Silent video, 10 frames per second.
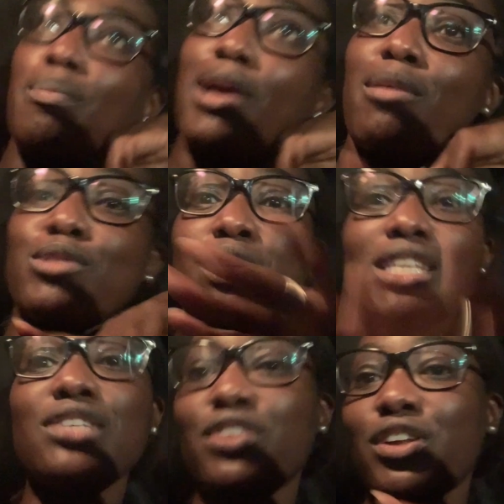By the way, I'm doing
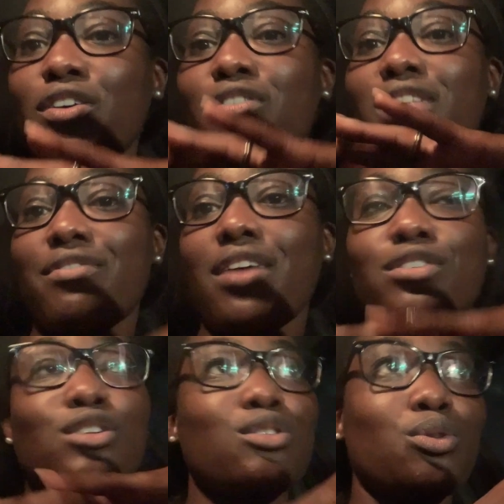this video of life
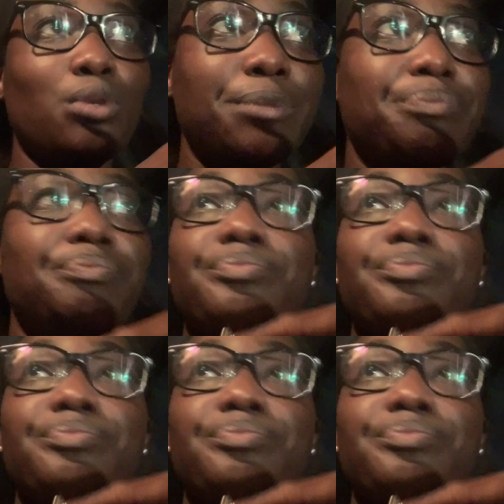after school